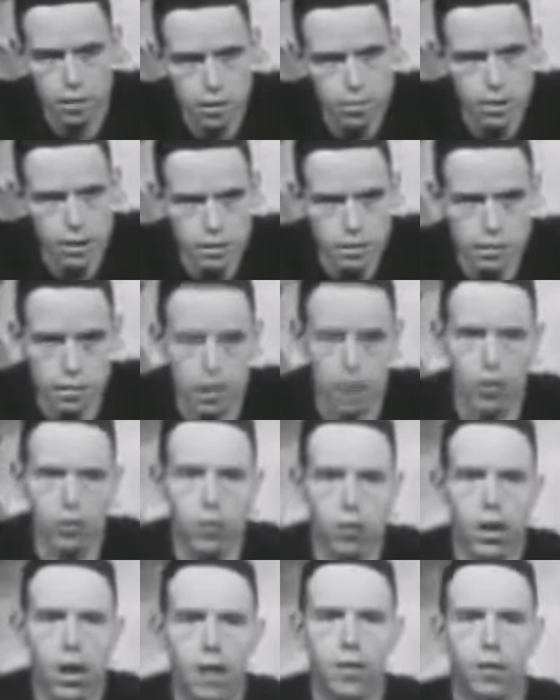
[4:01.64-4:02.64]
So much
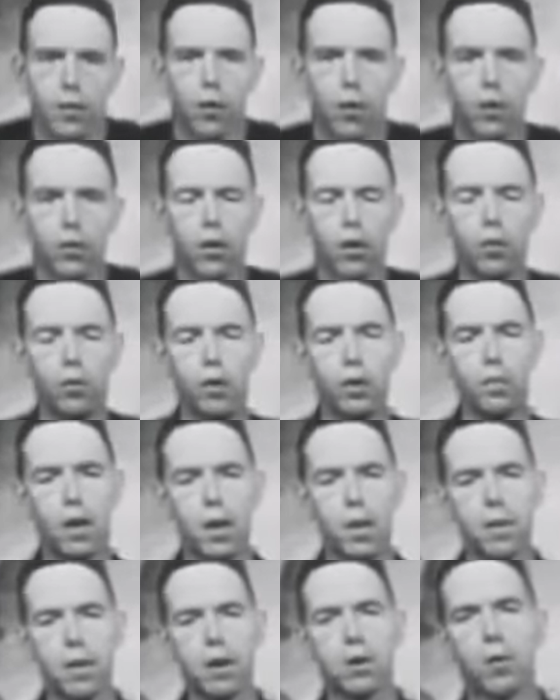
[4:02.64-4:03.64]
so that although we
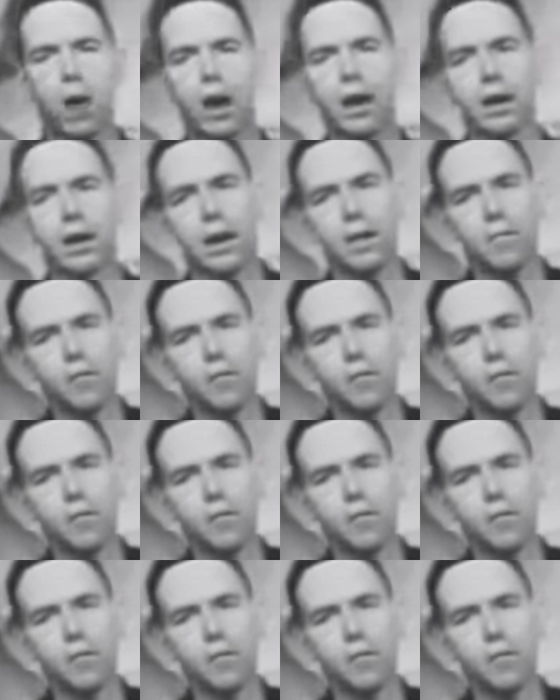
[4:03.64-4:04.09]
may be quite